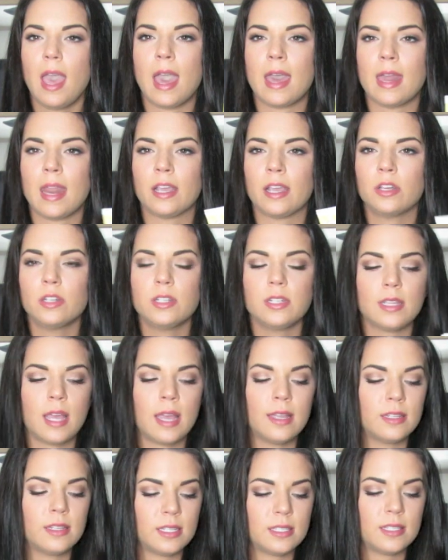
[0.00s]
and I
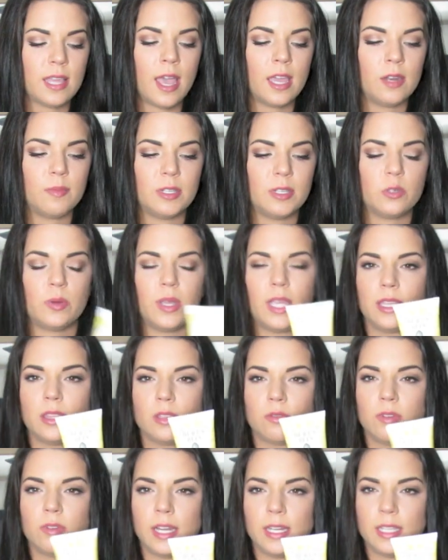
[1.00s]
couldn't decide between
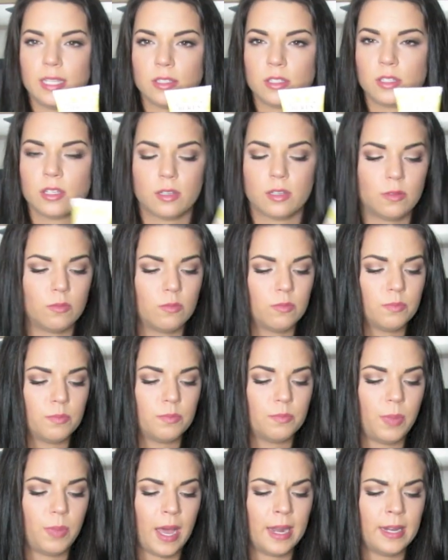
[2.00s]
the Radiance
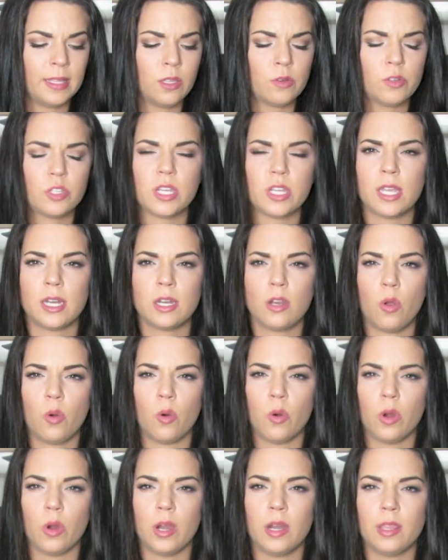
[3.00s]
body lotion
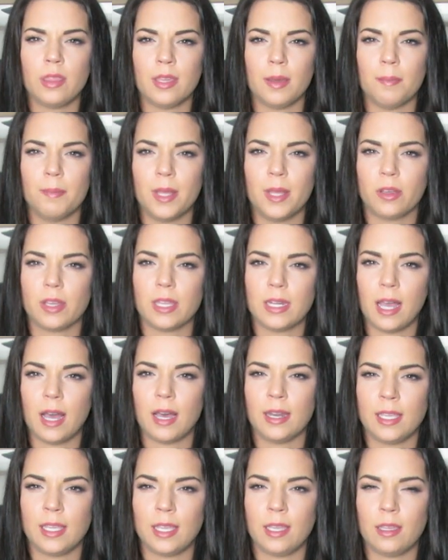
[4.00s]
or the Milk and
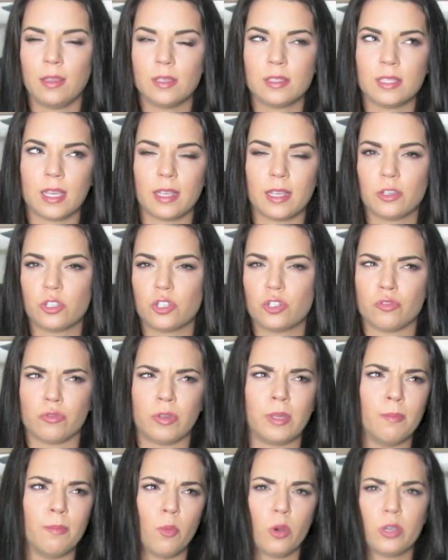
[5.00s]
Honey, it's like
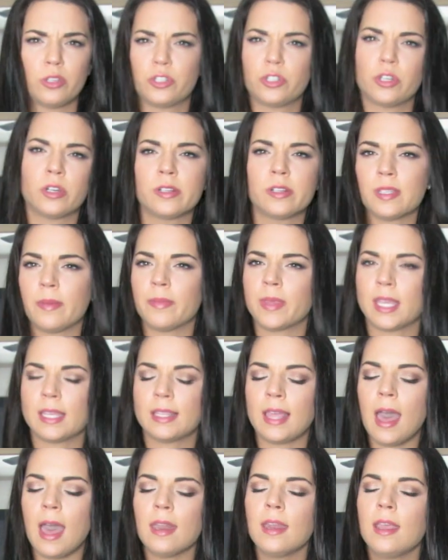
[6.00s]
Extreme Moisture or something
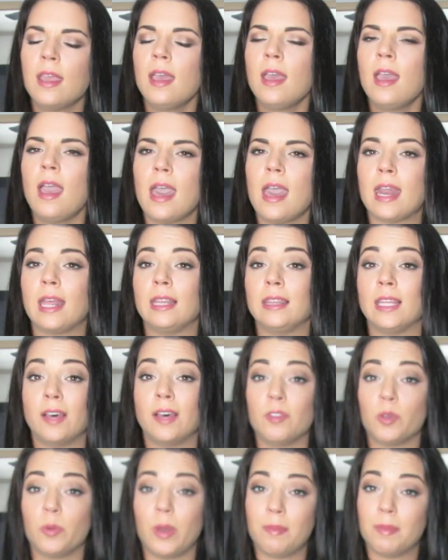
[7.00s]
like that, and I
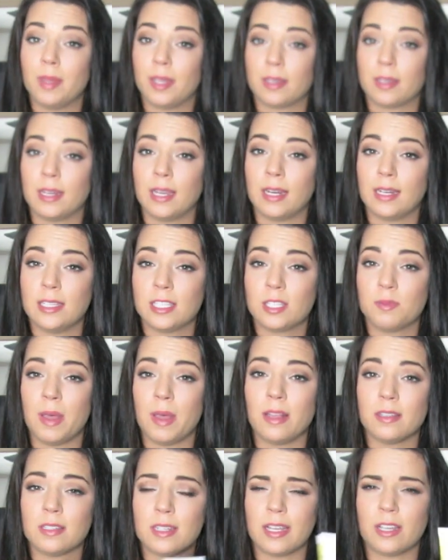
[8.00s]
love the way Milk and Honey
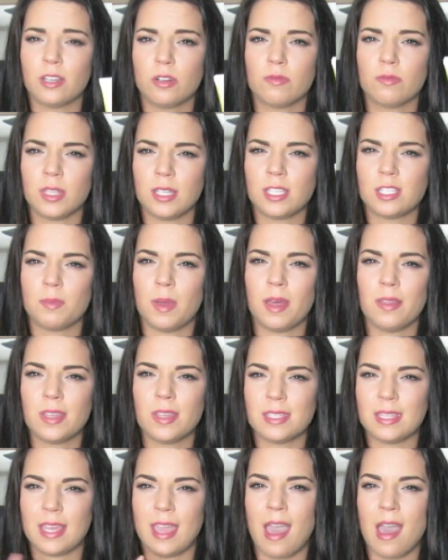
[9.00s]
smells, and I couldn't really smell
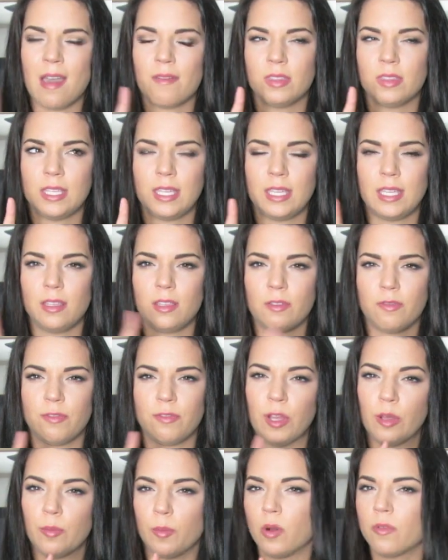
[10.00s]
this. They have the
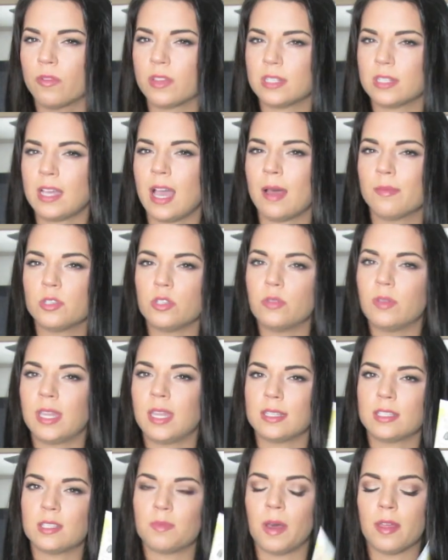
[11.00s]
film over the top so you
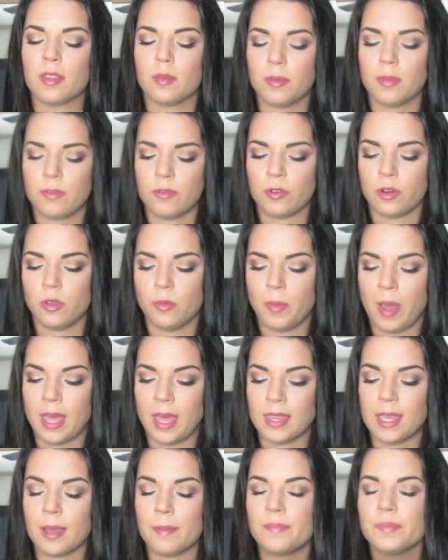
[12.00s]
can't smell them before you
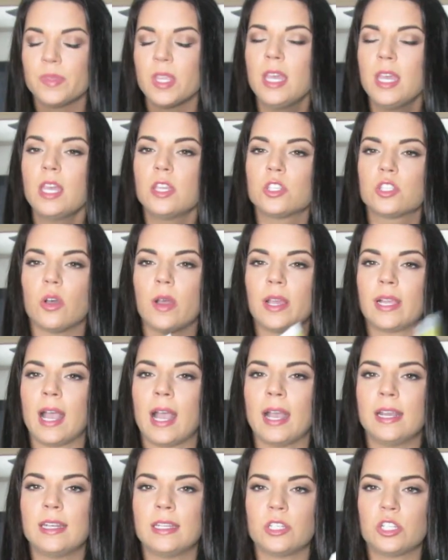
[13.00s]
buy them, so I
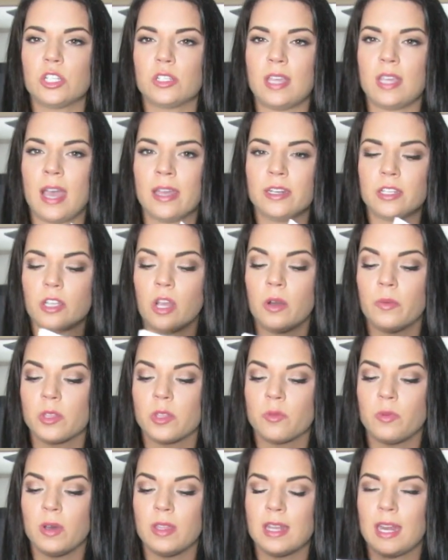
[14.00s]
kind of just had to go
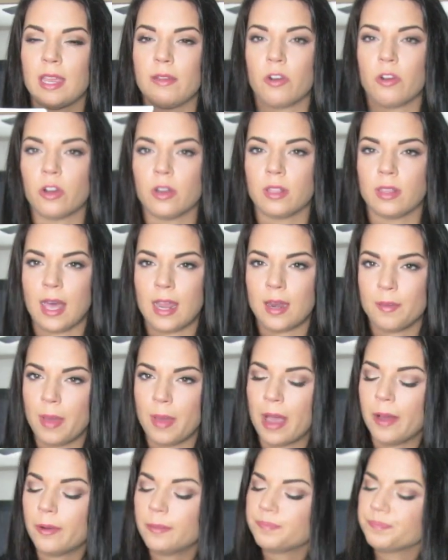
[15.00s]
with one that I've heard a lot
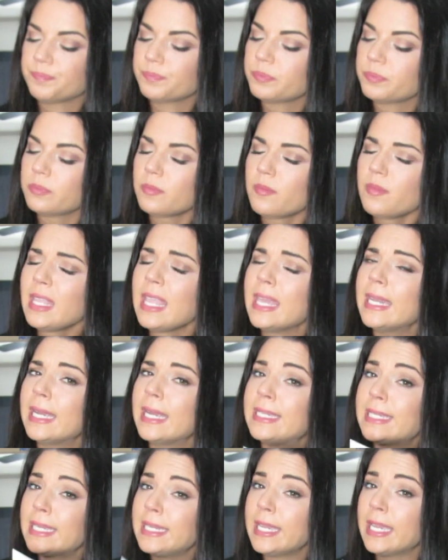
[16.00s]
about. And
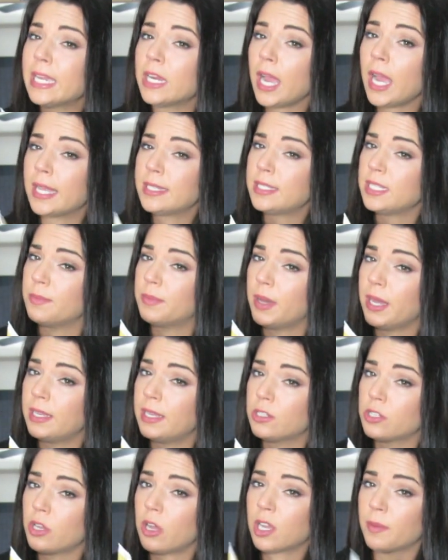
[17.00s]
I did hear S.E.
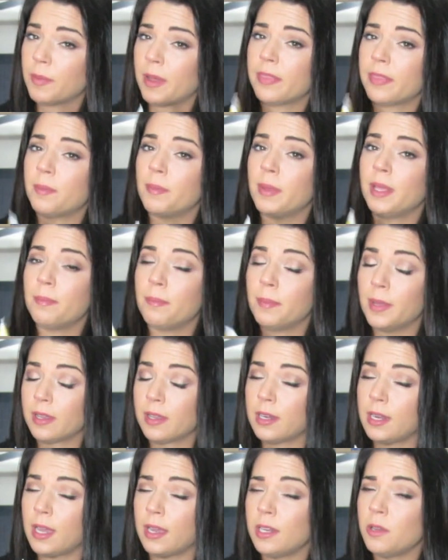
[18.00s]
Button talk about the
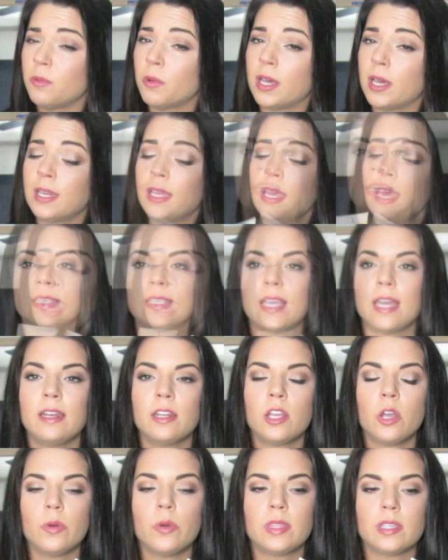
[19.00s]
Milk and Honey one, and I decided
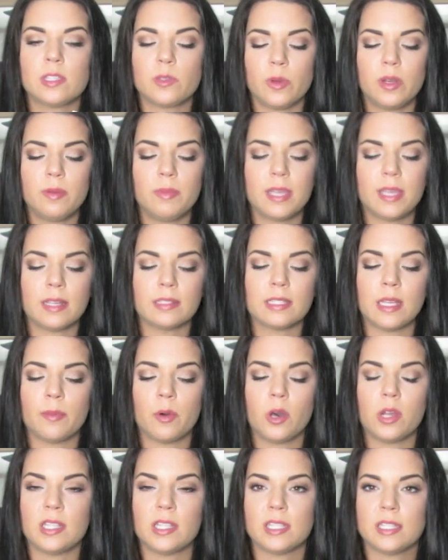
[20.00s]
to go with this one because I
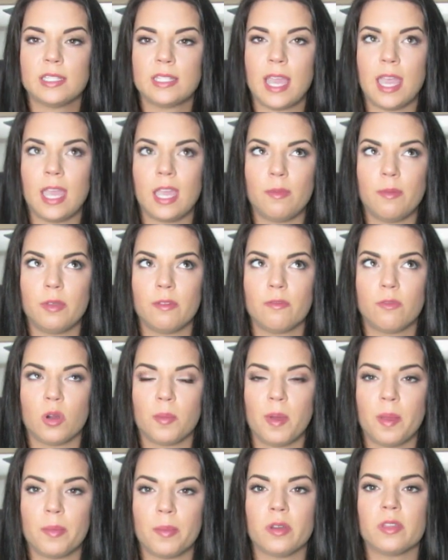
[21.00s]
bought it the day
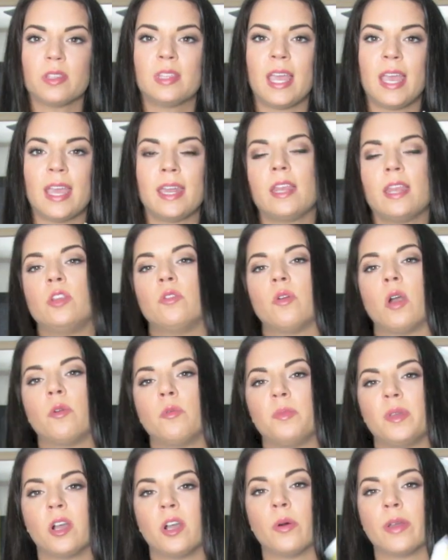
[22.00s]
before my birthday, and I knew I
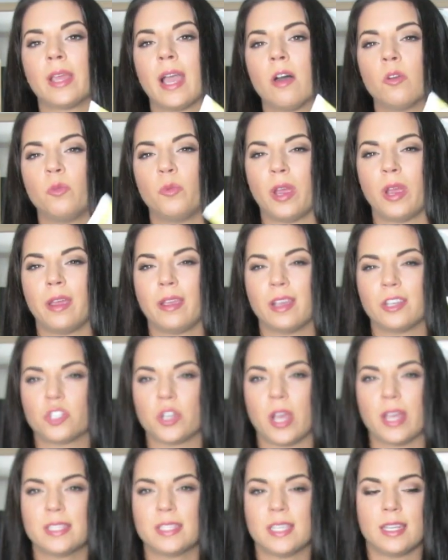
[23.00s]
would be going out and wearing a
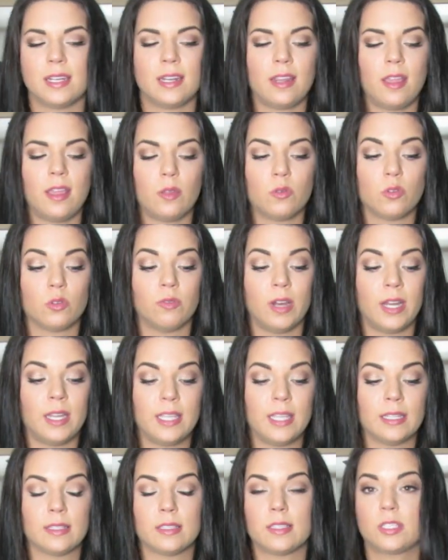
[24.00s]
dress, and the
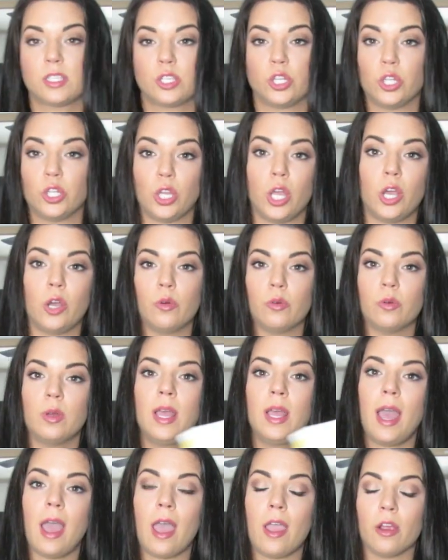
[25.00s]
Radiance Glow,
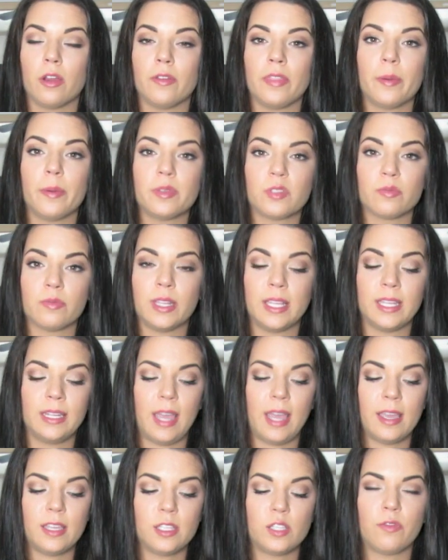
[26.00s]
I heard that was really
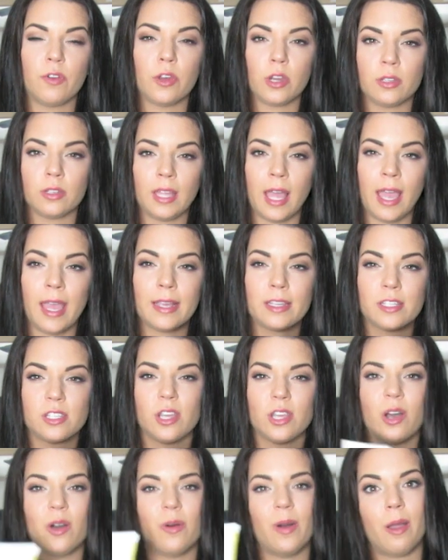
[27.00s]
nice for your legs,
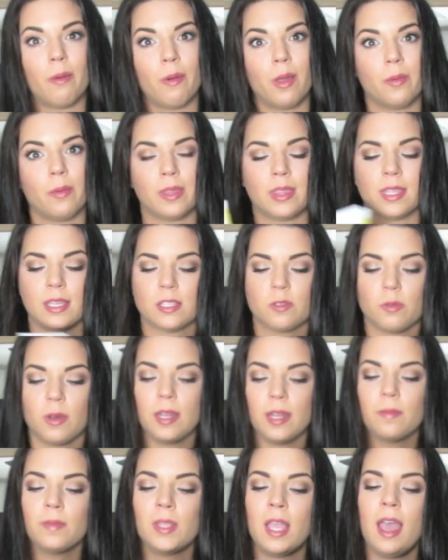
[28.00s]
so I went with this one.